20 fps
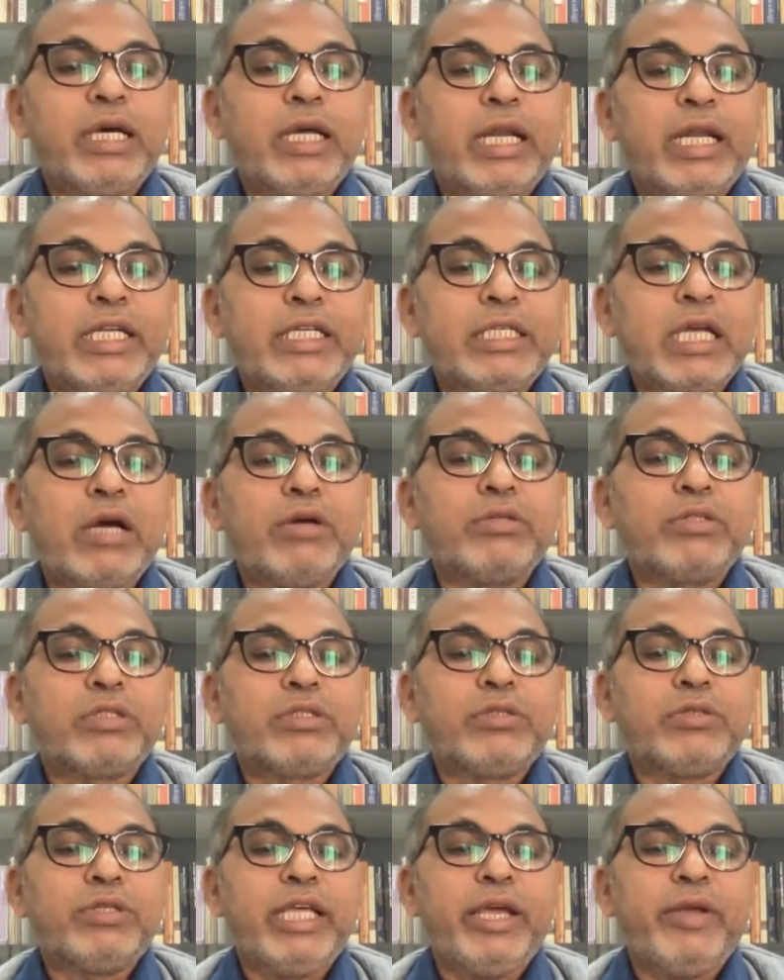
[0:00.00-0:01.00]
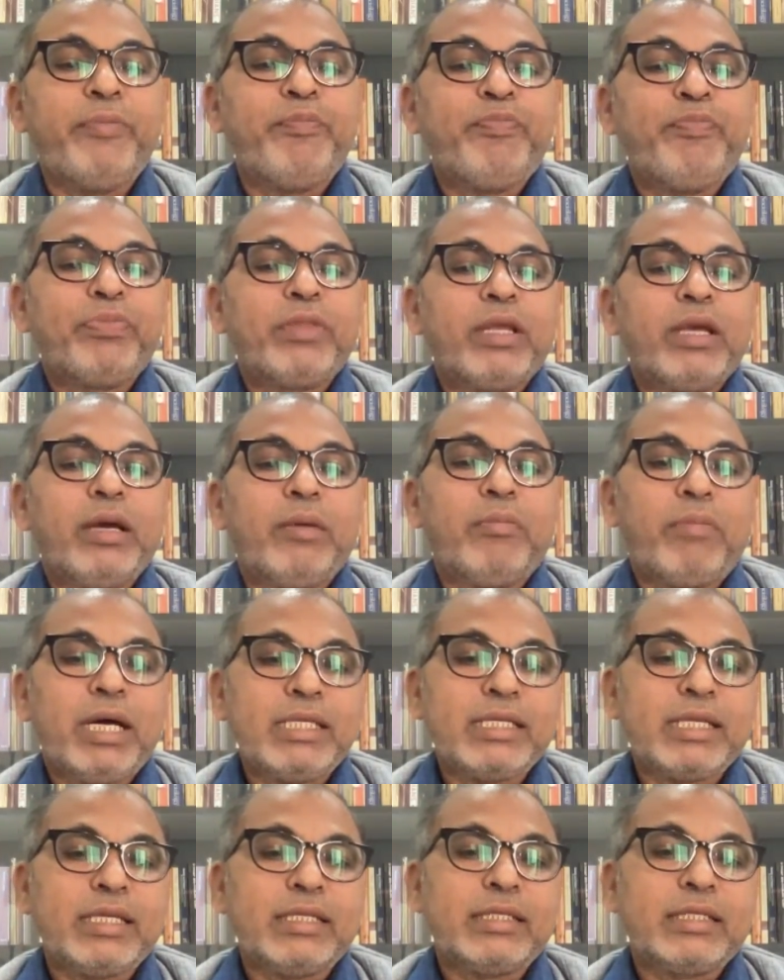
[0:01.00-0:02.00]
reach out to the
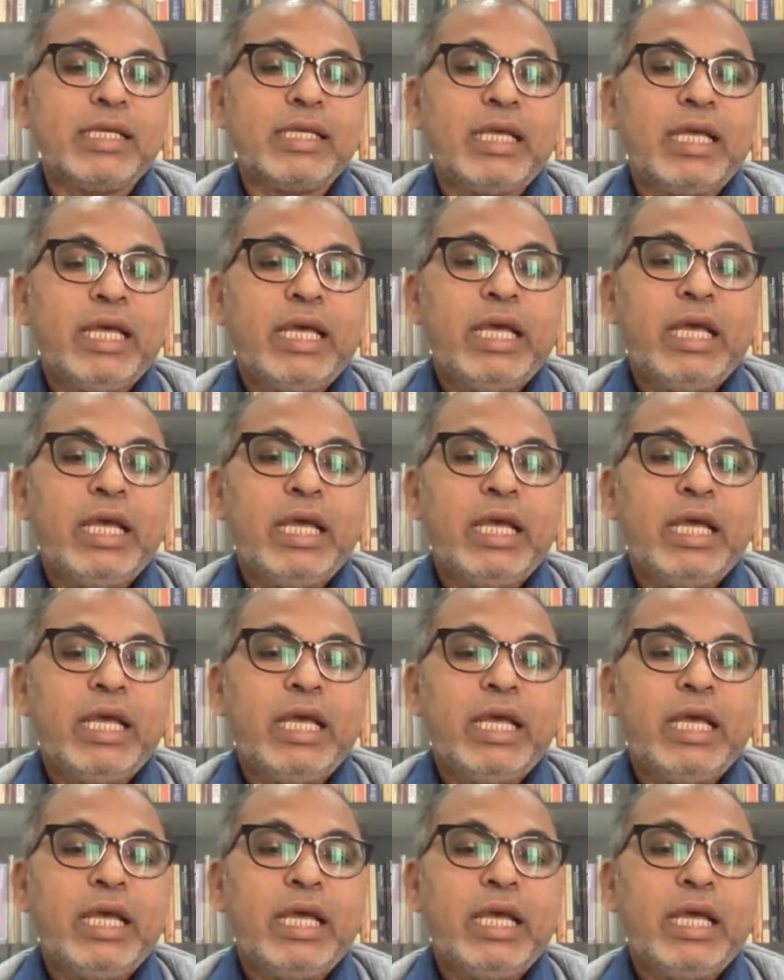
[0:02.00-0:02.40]
masses.